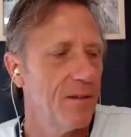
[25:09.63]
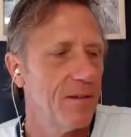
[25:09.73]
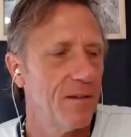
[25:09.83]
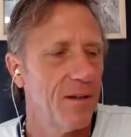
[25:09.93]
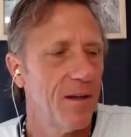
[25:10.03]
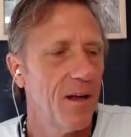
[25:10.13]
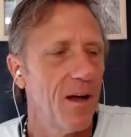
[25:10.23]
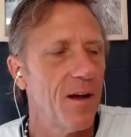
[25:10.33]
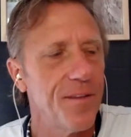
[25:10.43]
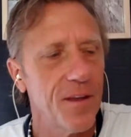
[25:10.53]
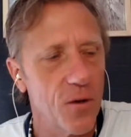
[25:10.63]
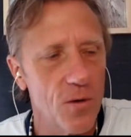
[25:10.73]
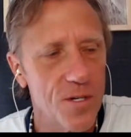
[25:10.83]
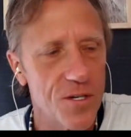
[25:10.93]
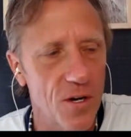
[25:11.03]
during the design. I
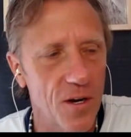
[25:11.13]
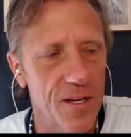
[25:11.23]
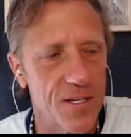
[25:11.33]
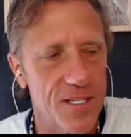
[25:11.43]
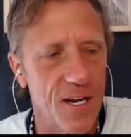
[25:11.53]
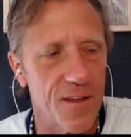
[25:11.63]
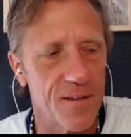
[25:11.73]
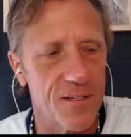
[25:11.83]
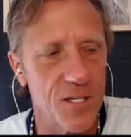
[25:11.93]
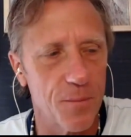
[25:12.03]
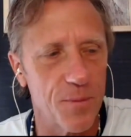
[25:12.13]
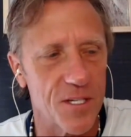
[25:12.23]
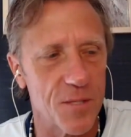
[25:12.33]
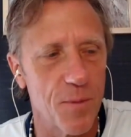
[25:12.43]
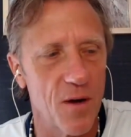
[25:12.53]
think yeah. also, like you say, they're the tip
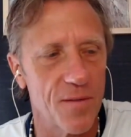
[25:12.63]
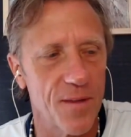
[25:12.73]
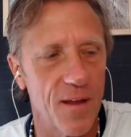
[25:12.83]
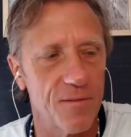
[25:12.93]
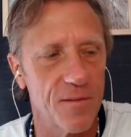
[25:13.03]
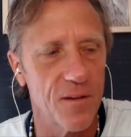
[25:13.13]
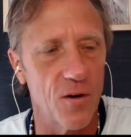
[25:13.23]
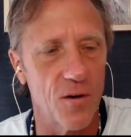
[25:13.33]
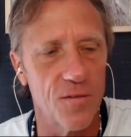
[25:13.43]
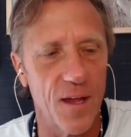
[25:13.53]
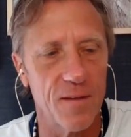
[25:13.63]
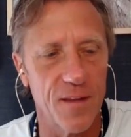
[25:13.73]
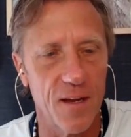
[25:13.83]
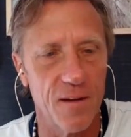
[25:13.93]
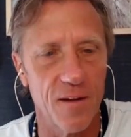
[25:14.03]
of the spear, and they you know
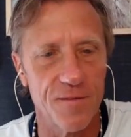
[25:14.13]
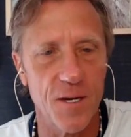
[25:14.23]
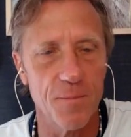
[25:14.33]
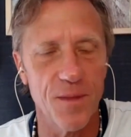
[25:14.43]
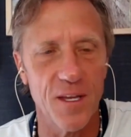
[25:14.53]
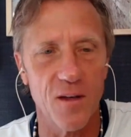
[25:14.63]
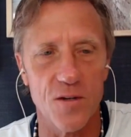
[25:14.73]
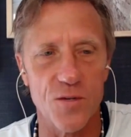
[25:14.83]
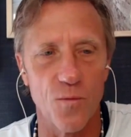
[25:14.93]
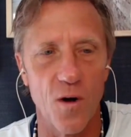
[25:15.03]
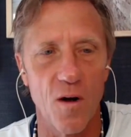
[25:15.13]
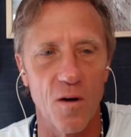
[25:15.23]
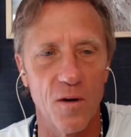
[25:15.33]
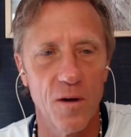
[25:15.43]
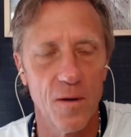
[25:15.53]
they they if something goes
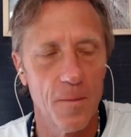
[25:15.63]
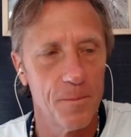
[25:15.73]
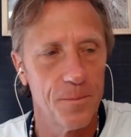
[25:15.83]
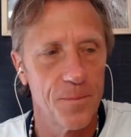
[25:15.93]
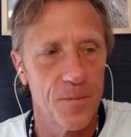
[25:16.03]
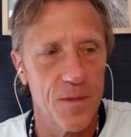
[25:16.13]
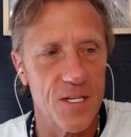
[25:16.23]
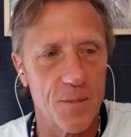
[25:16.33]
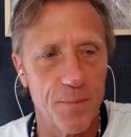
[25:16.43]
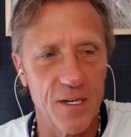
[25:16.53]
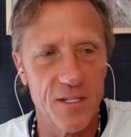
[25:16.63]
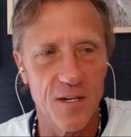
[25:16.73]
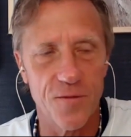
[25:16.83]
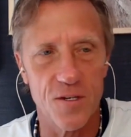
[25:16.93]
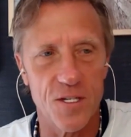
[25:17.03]
wrong, there's a
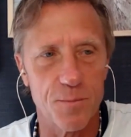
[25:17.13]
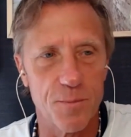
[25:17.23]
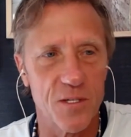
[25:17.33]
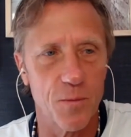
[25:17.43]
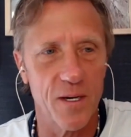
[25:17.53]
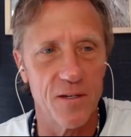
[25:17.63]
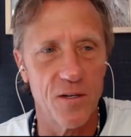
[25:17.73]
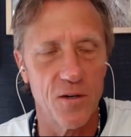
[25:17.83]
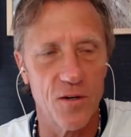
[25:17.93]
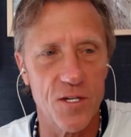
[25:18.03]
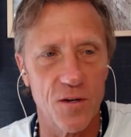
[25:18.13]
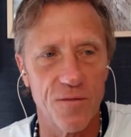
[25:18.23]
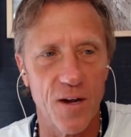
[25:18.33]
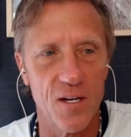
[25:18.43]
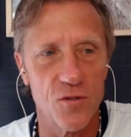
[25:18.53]
big difference between you know
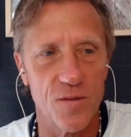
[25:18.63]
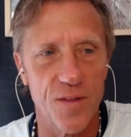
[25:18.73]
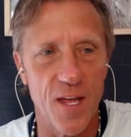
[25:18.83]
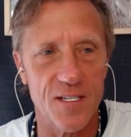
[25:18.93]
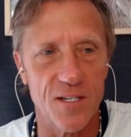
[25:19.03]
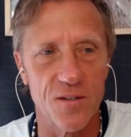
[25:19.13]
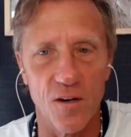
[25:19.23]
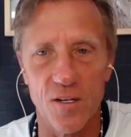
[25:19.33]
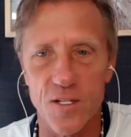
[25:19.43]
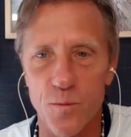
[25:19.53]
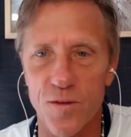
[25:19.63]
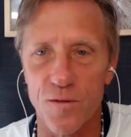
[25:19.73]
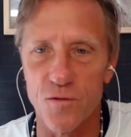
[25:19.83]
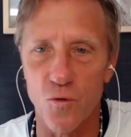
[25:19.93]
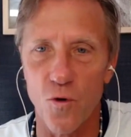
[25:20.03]
sort of a hundred thousand dollars
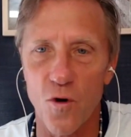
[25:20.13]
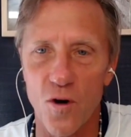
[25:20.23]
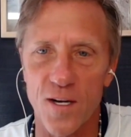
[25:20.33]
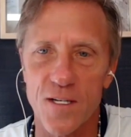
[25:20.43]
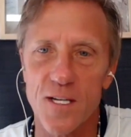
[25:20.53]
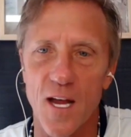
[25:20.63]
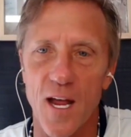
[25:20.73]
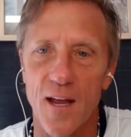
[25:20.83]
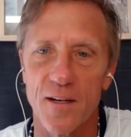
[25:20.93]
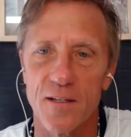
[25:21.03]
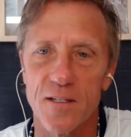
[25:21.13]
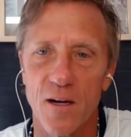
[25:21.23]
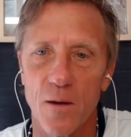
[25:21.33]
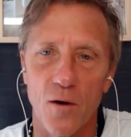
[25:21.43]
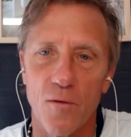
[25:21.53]
worth of drawings and
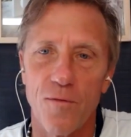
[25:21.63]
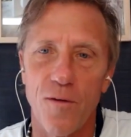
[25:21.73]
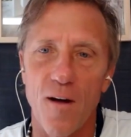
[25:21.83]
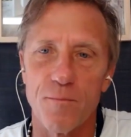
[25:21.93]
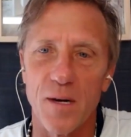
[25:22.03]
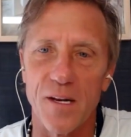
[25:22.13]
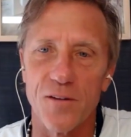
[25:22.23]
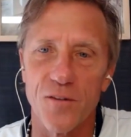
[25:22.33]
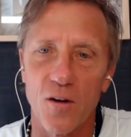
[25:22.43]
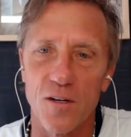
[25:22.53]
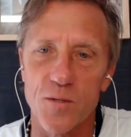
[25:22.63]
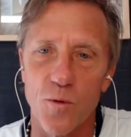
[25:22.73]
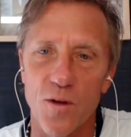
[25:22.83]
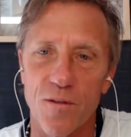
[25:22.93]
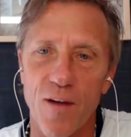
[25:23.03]
you know five million
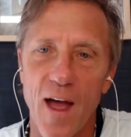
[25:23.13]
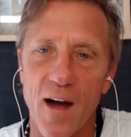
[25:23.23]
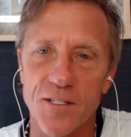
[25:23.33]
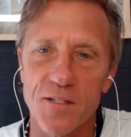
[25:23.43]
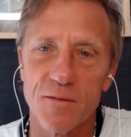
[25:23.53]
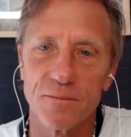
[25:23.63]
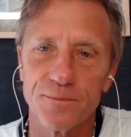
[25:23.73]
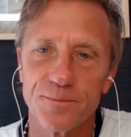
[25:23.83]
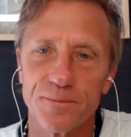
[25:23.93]
dollars worth of house